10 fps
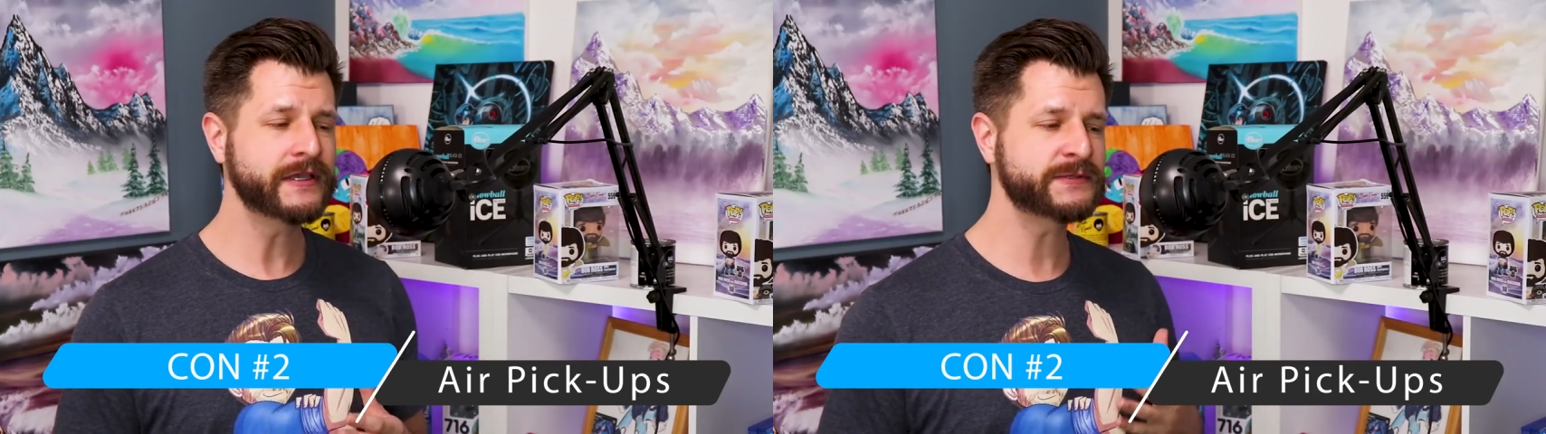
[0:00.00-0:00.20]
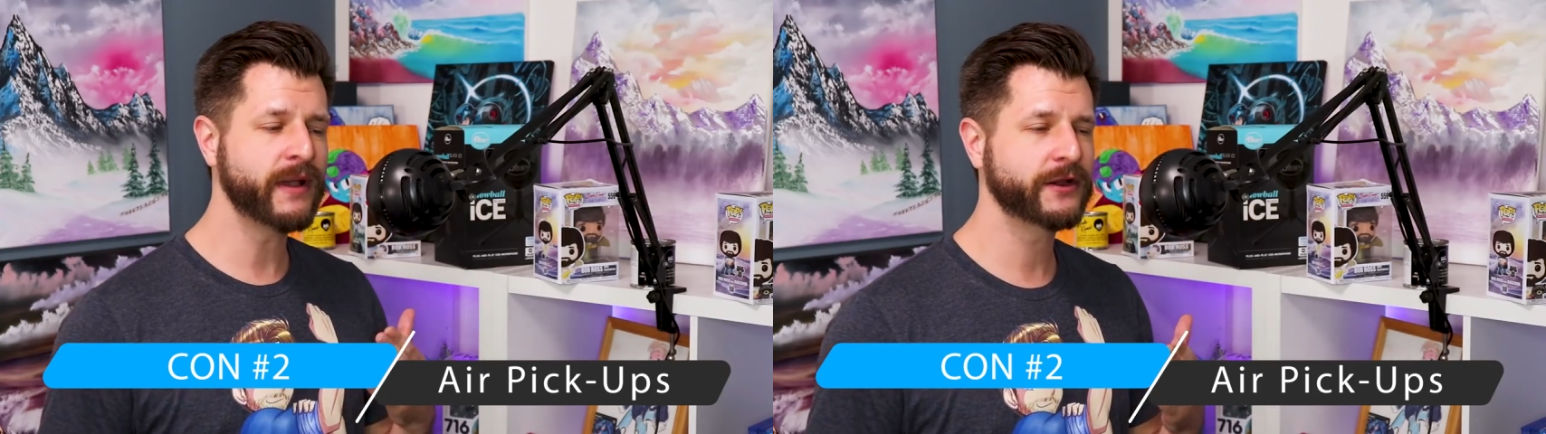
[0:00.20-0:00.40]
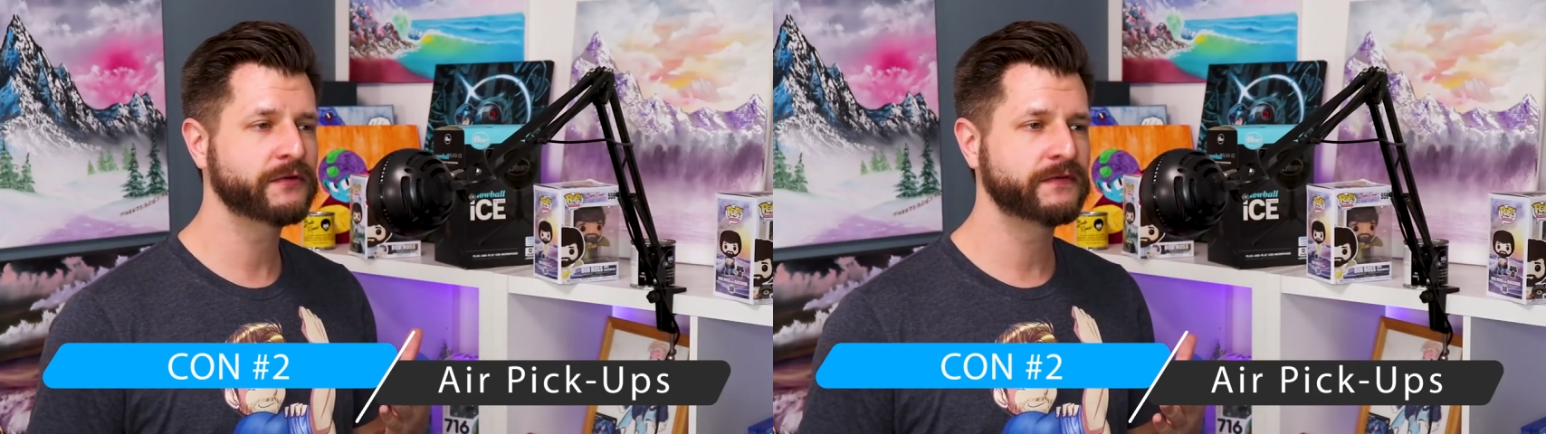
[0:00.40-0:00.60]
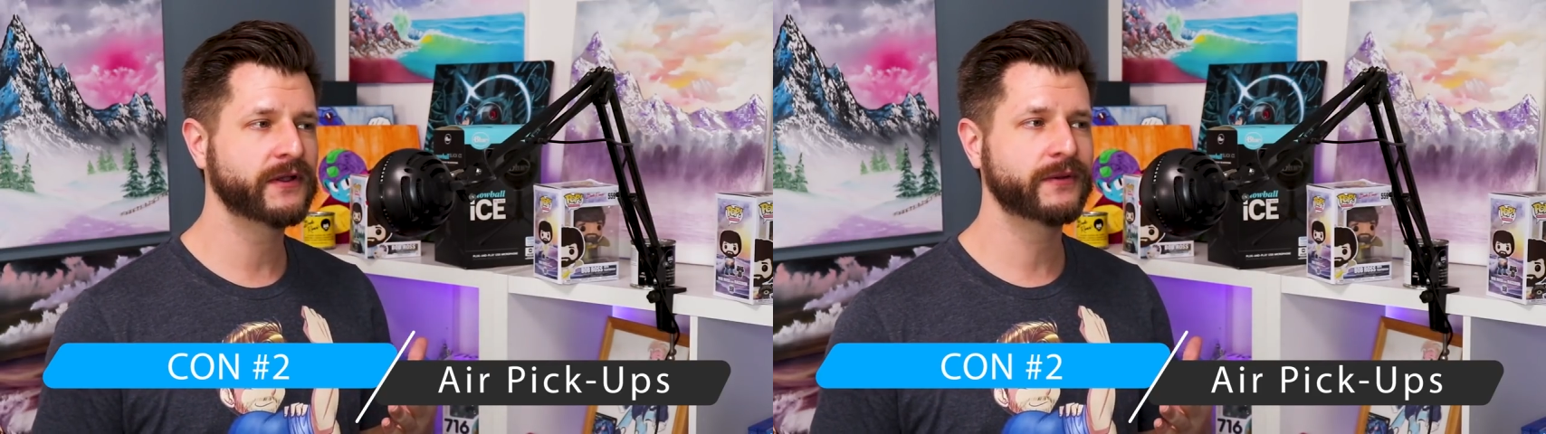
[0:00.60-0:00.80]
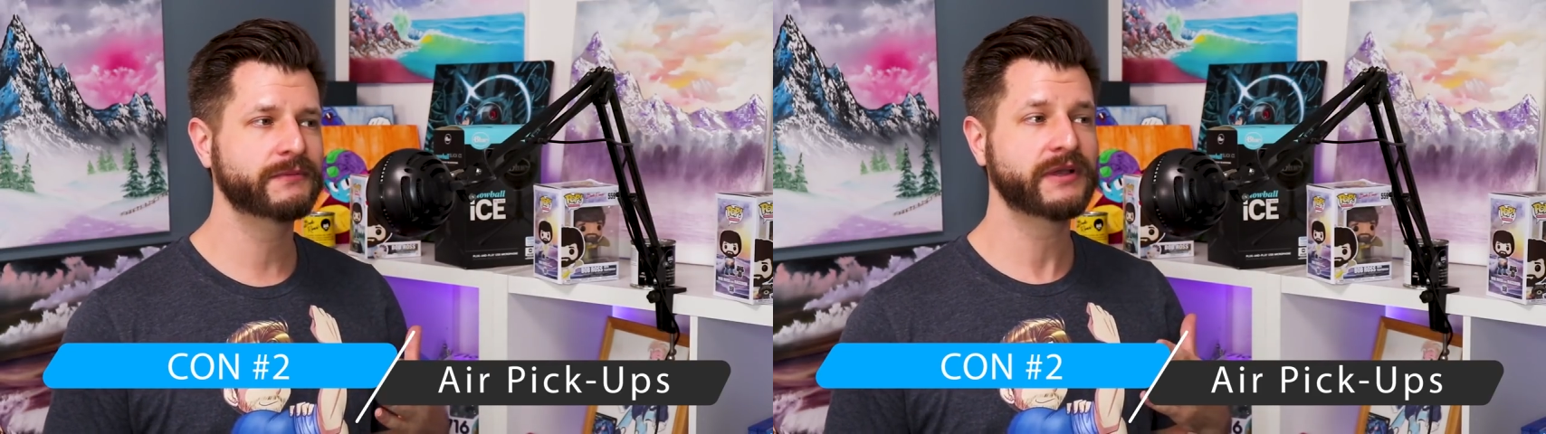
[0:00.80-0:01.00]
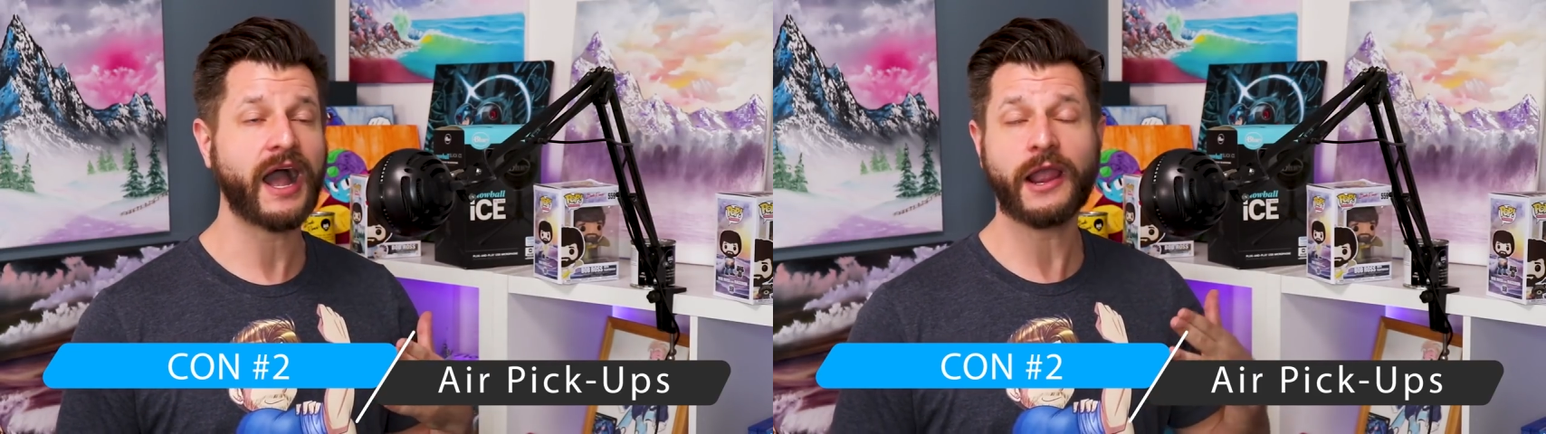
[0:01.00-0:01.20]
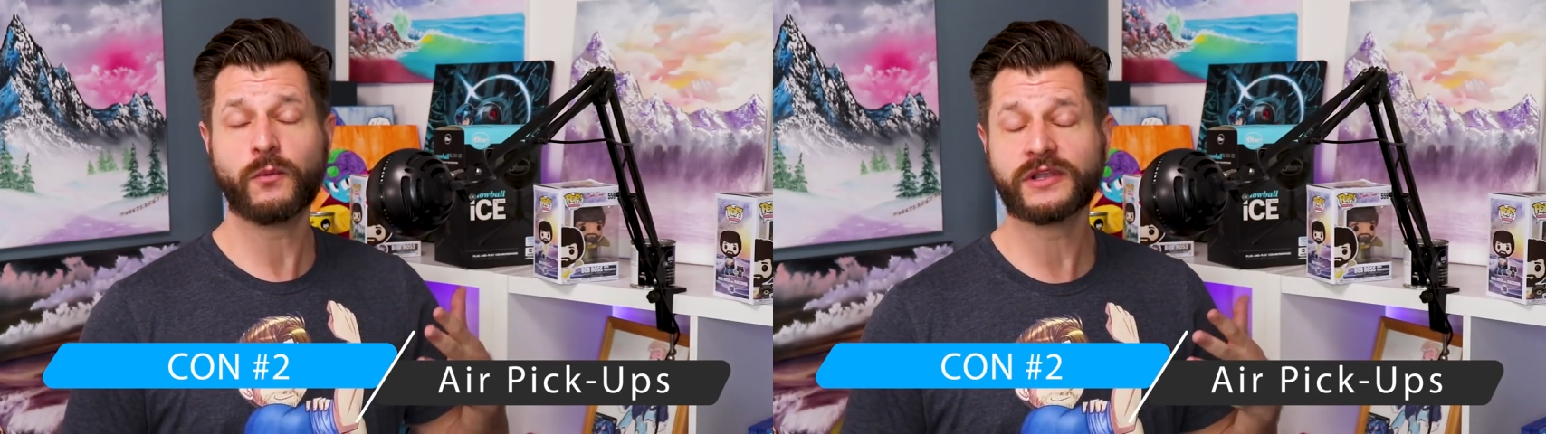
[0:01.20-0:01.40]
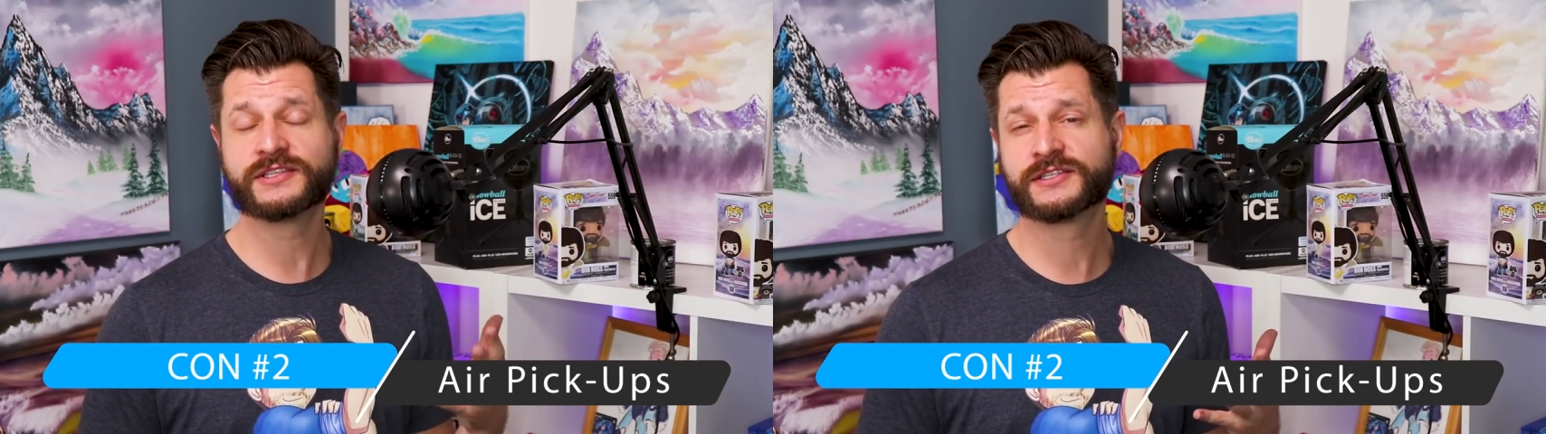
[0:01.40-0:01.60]
this microphone, I
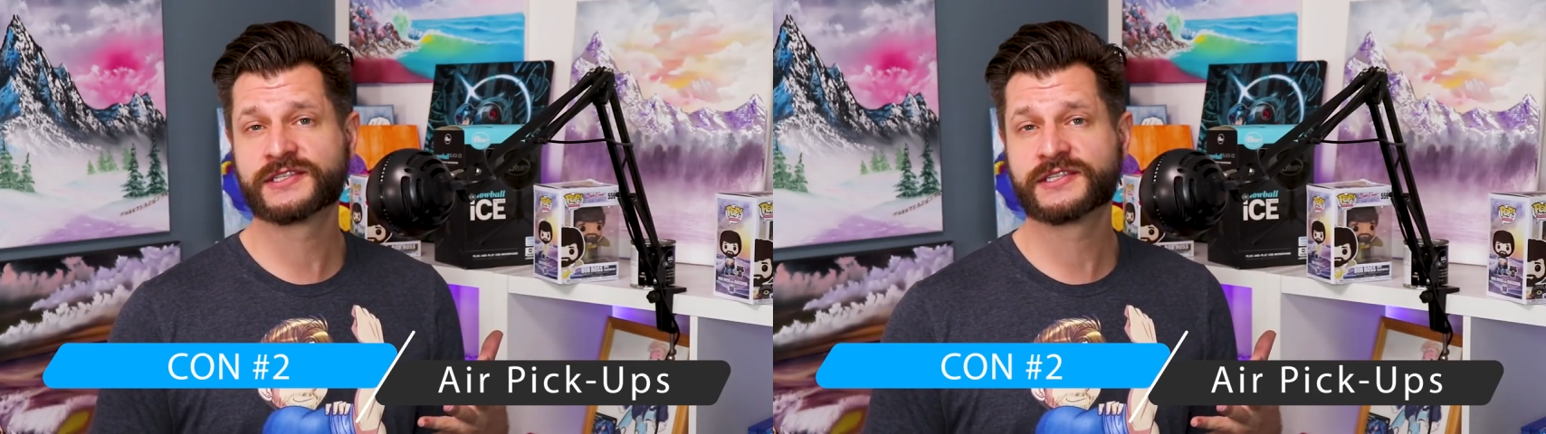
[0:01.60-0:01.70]
would